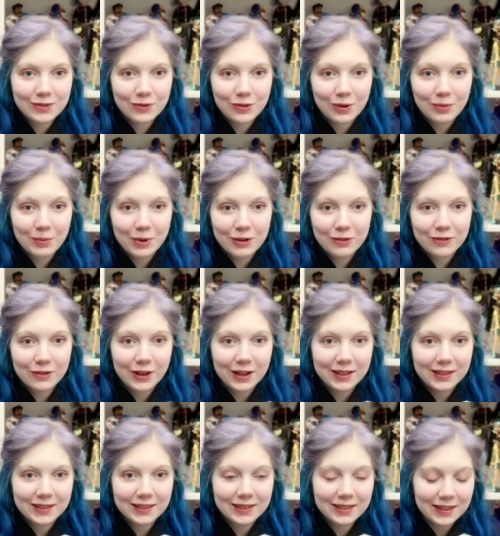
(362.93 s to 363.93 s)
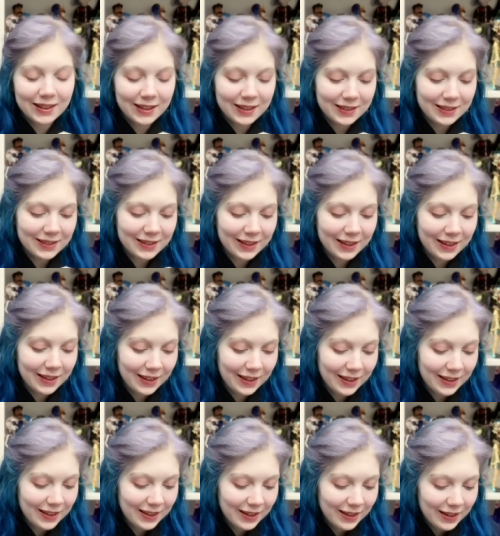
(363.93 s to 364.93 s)
from my friend and I
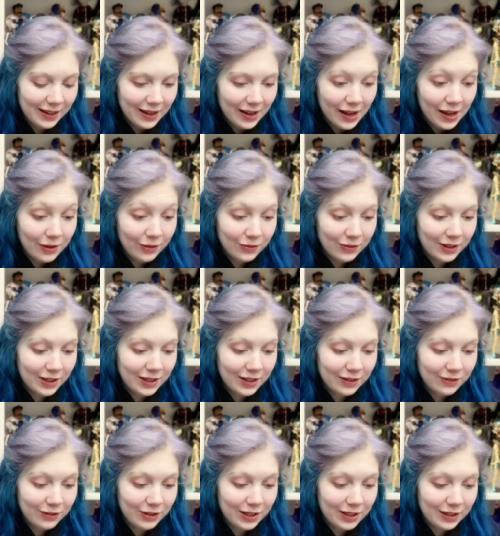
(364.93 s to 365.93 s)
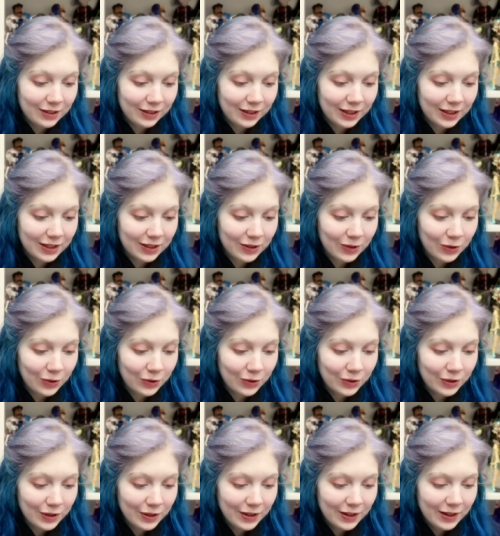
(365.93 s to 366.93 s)
I really really like her
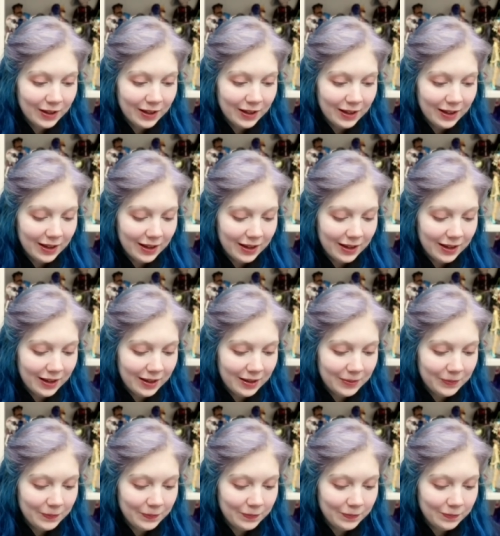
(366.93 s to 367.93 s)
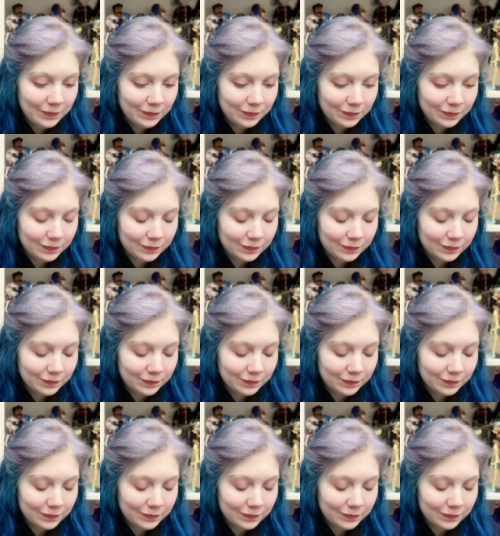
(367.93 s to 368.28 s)
um,